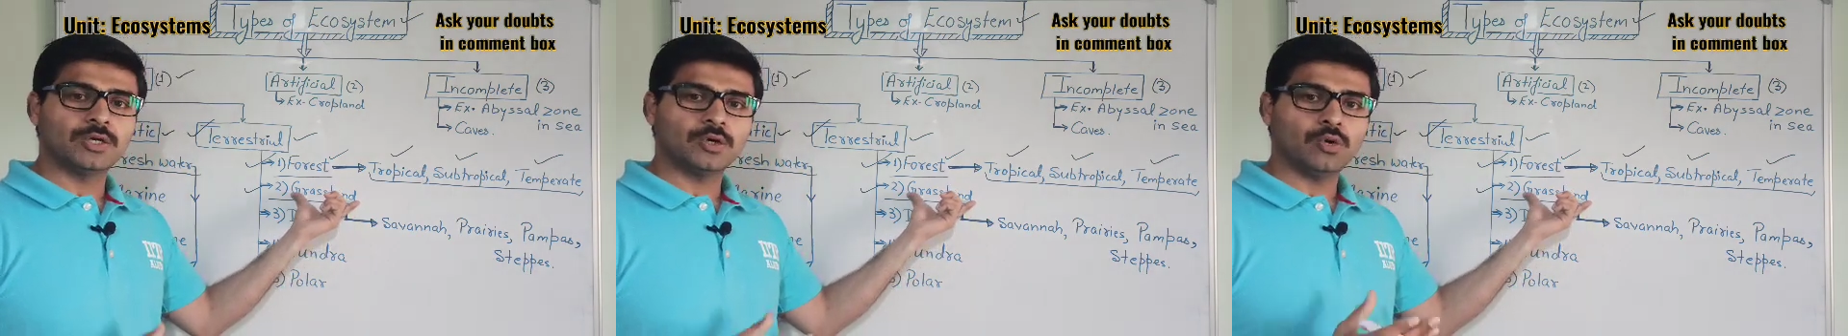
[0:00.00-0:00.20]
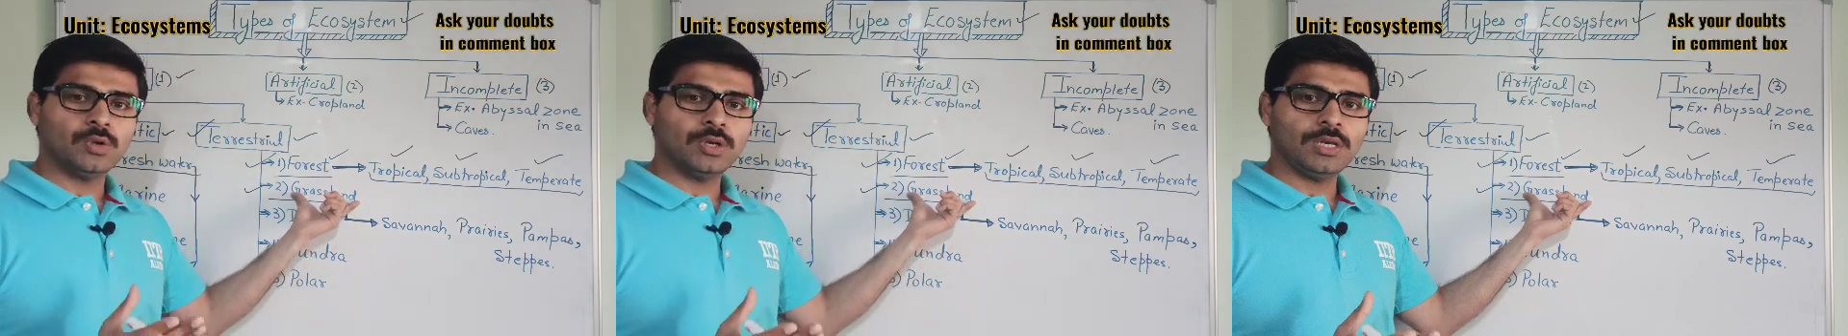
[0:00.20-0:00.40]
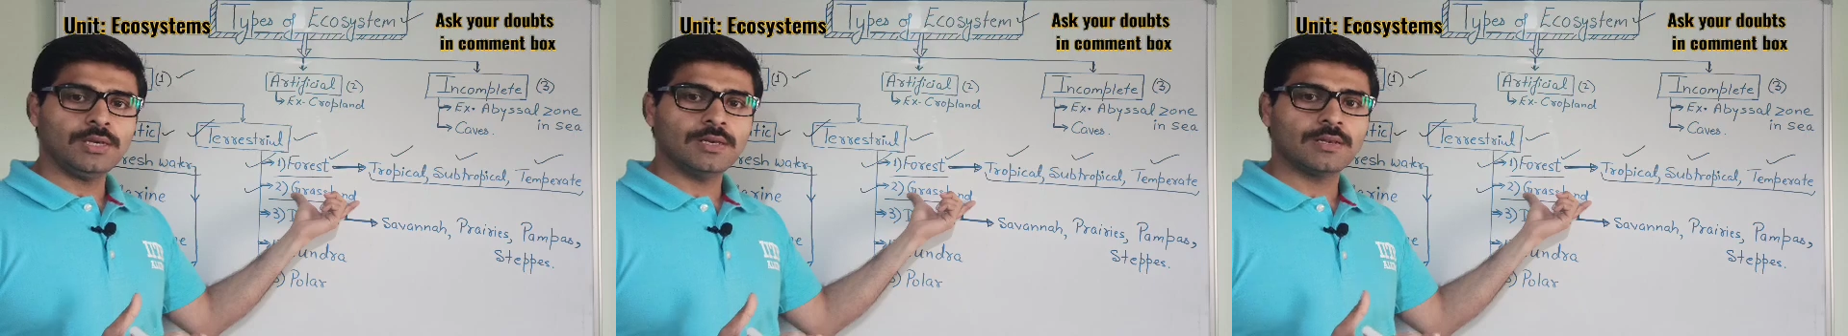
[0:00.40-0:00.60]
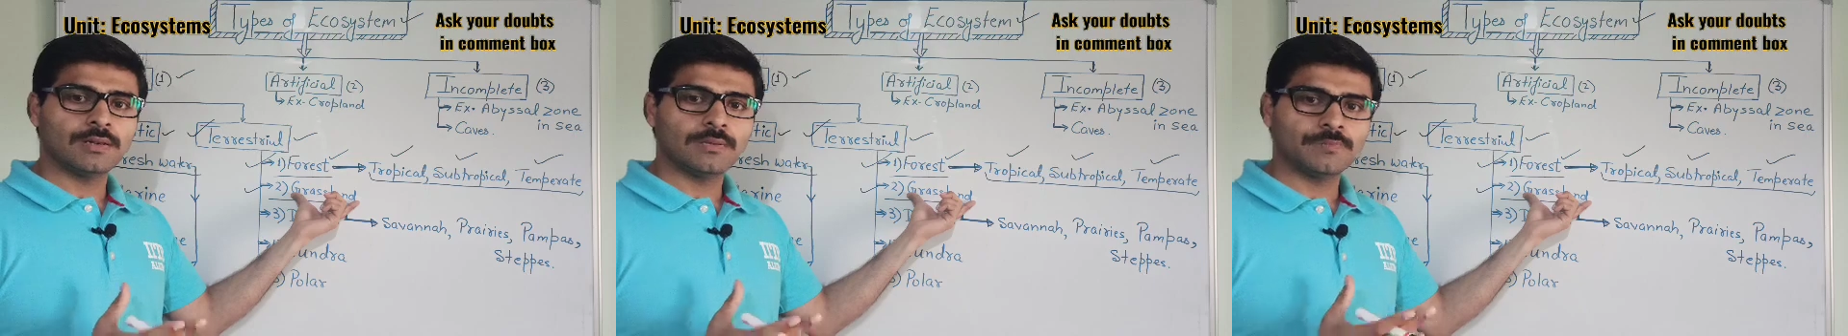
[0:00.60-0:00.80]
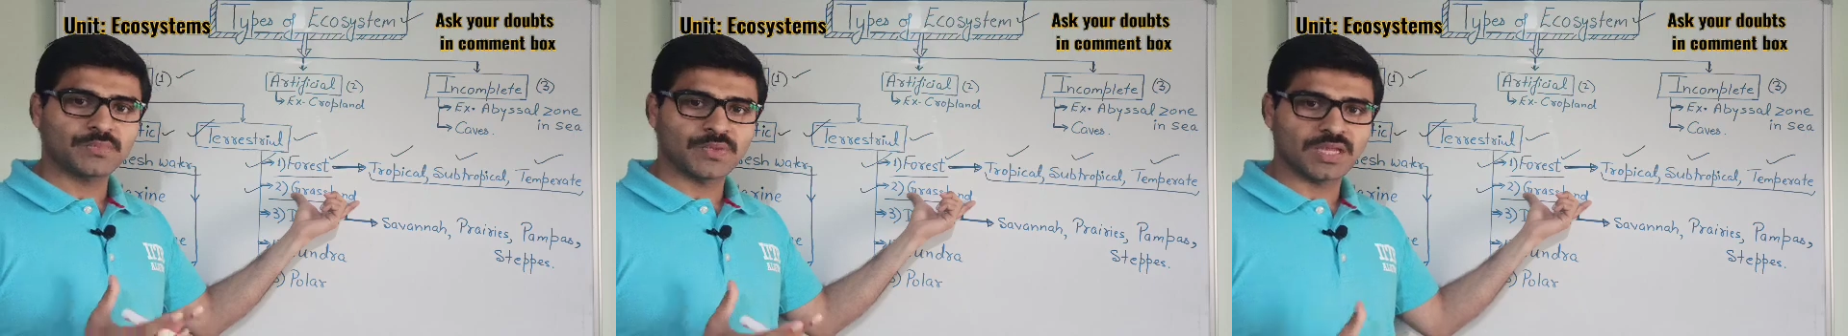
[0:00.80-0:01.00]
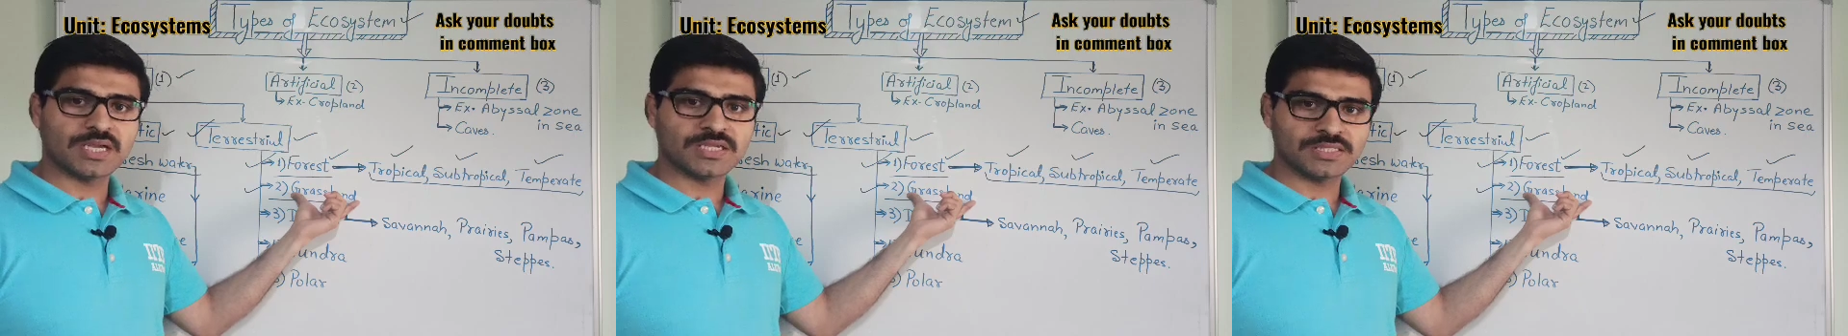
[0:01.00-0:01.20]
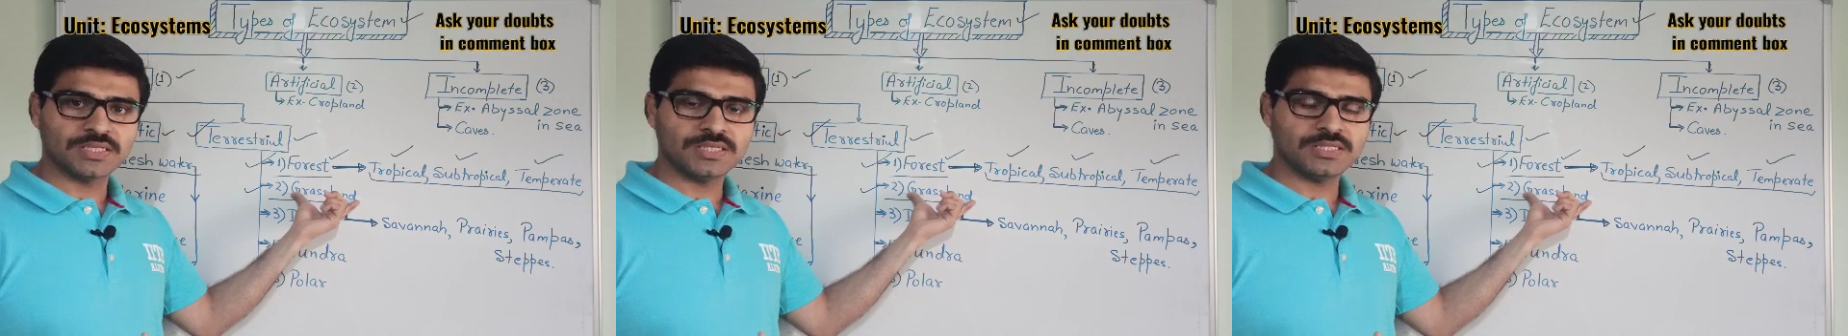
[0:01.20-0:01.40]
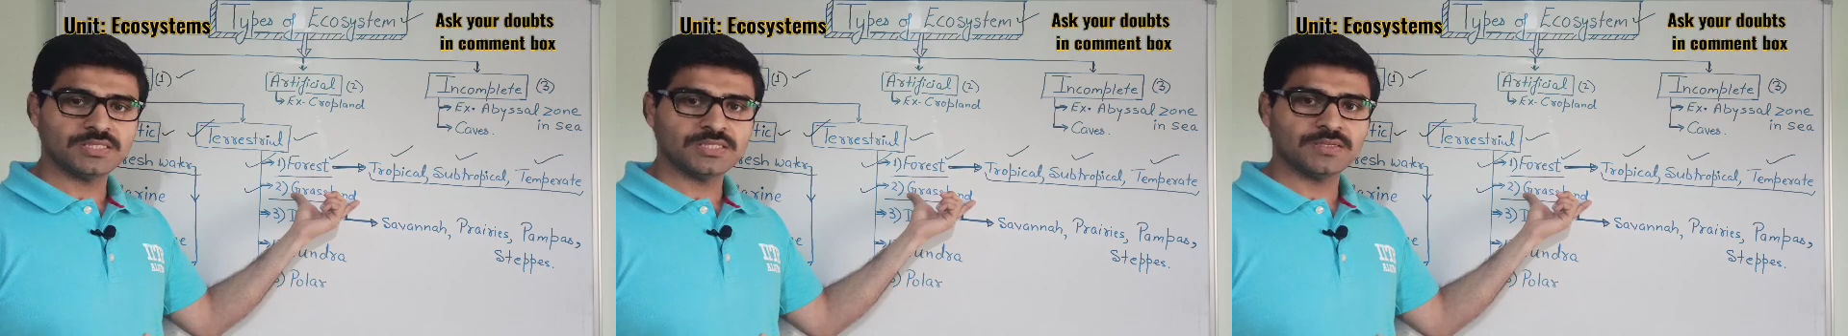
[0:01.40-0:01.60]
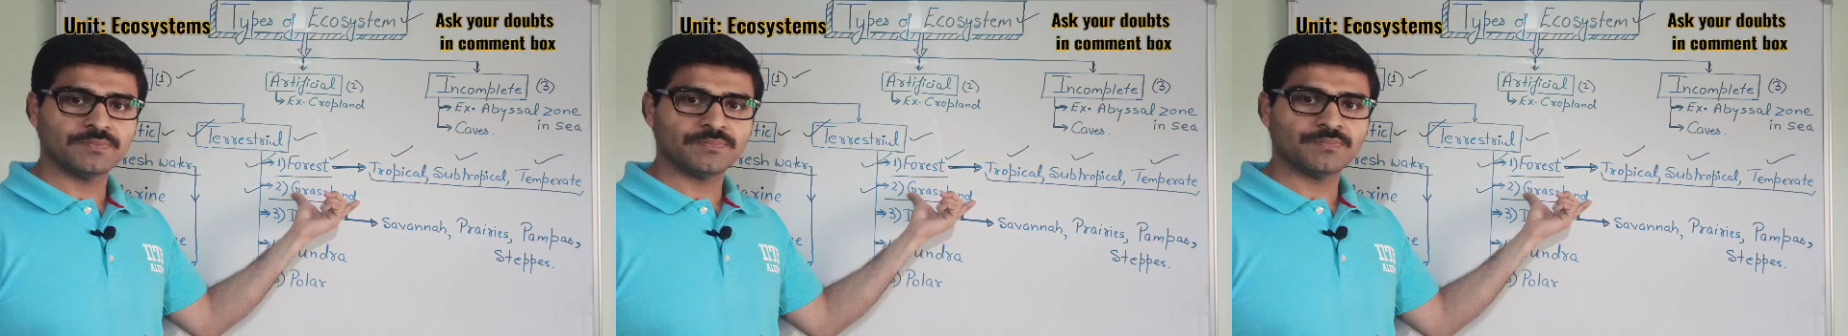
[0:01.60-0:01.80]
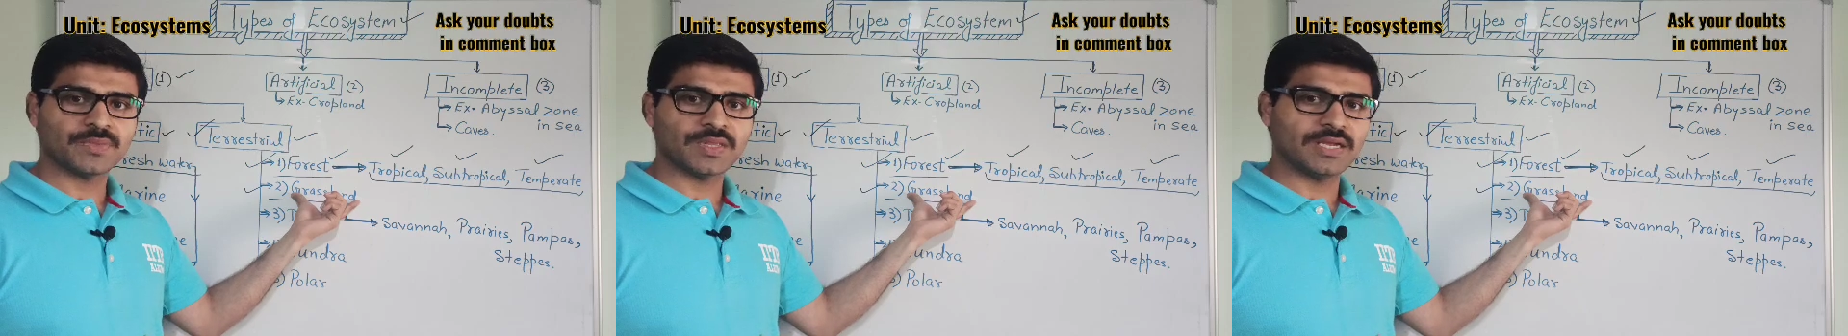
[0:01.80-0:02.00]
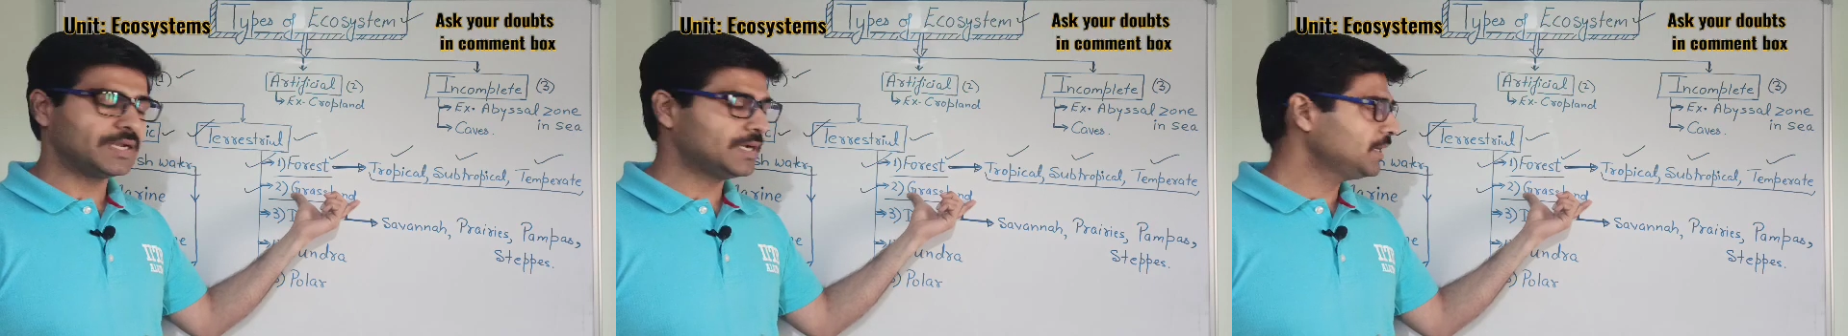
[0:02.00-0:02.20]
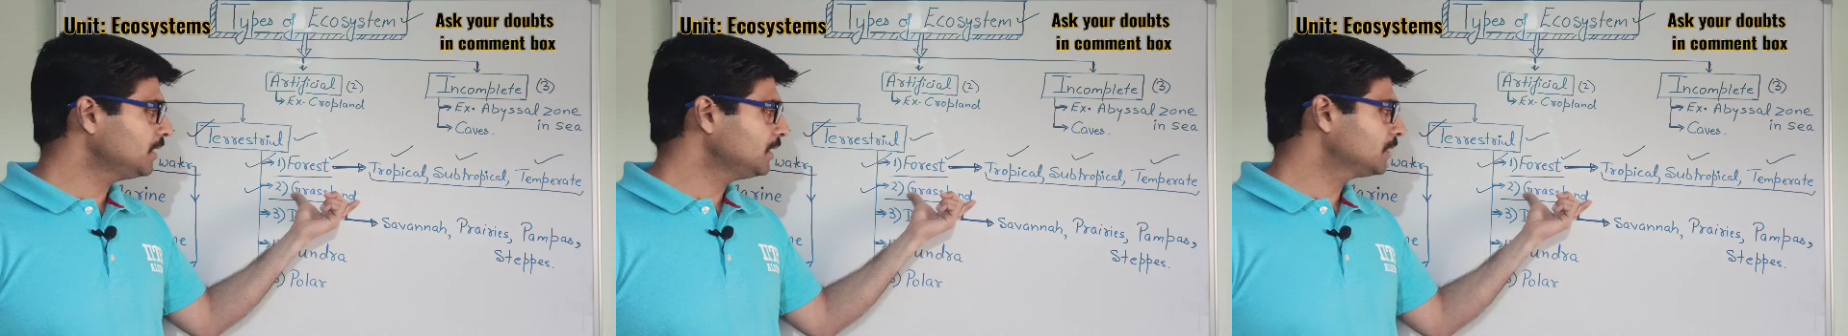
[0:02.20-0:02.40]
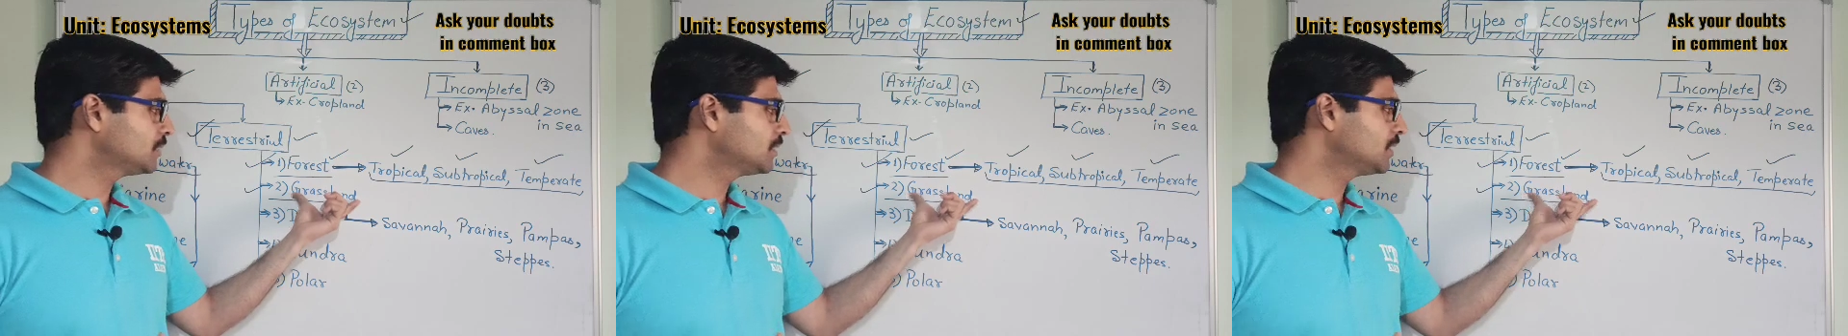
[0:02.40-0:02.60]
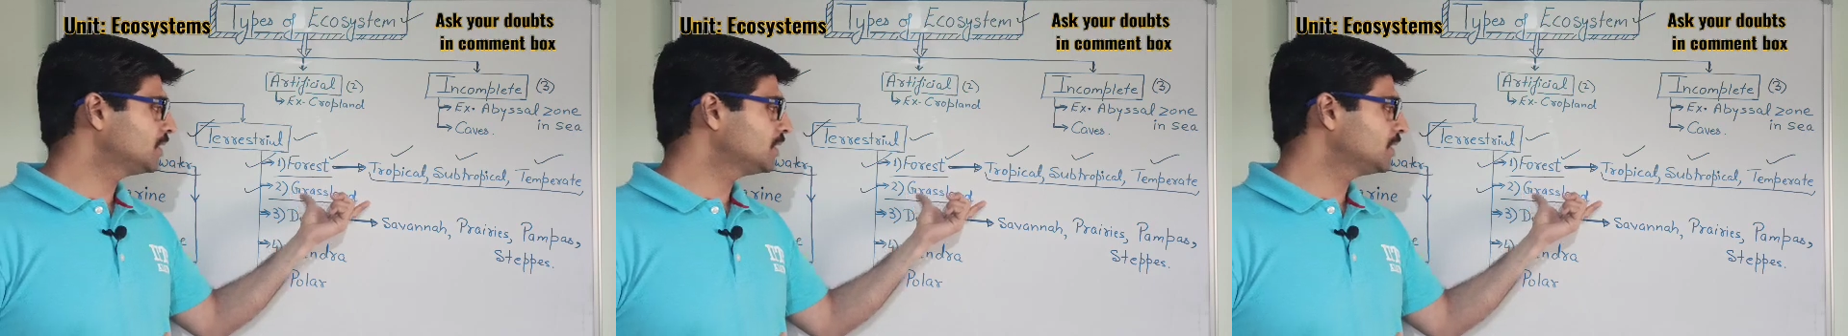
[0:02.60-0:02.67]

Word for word: tall grasses and